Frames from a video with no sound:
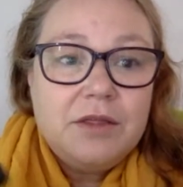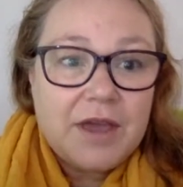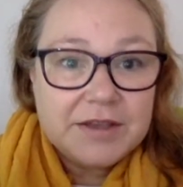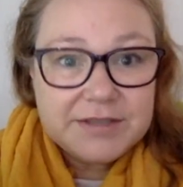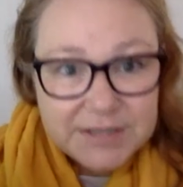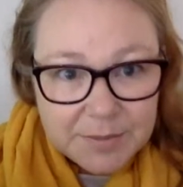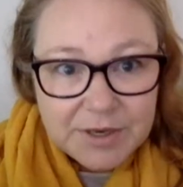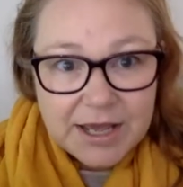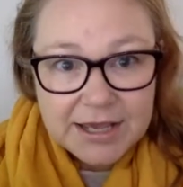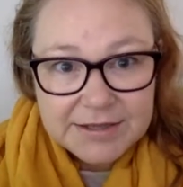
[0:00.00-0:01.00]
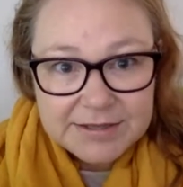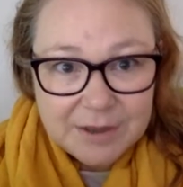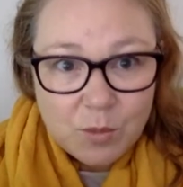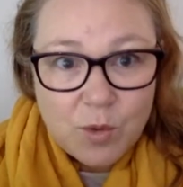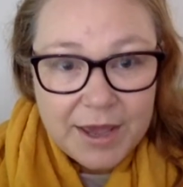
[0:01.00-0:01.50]
They're similar in
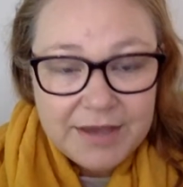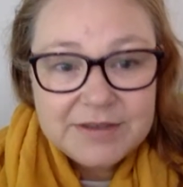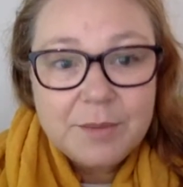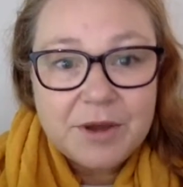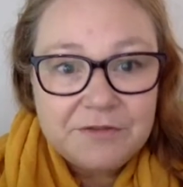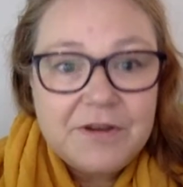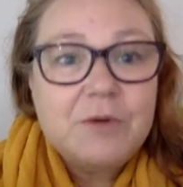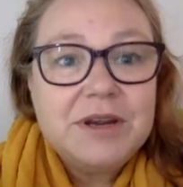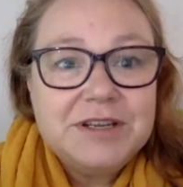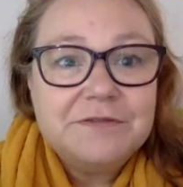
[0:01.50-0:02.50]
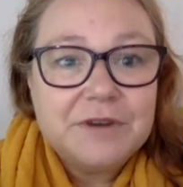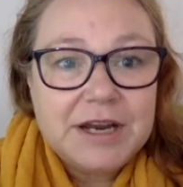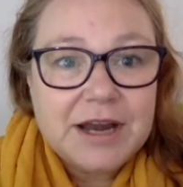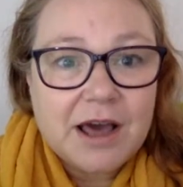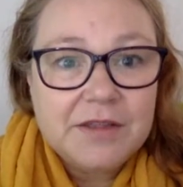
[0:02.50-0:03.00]
some ways, but very different
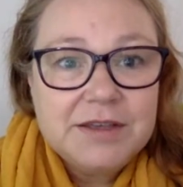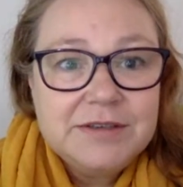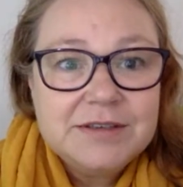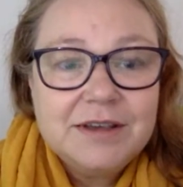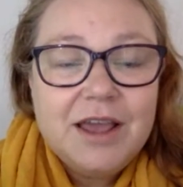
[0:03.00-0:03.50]
in others.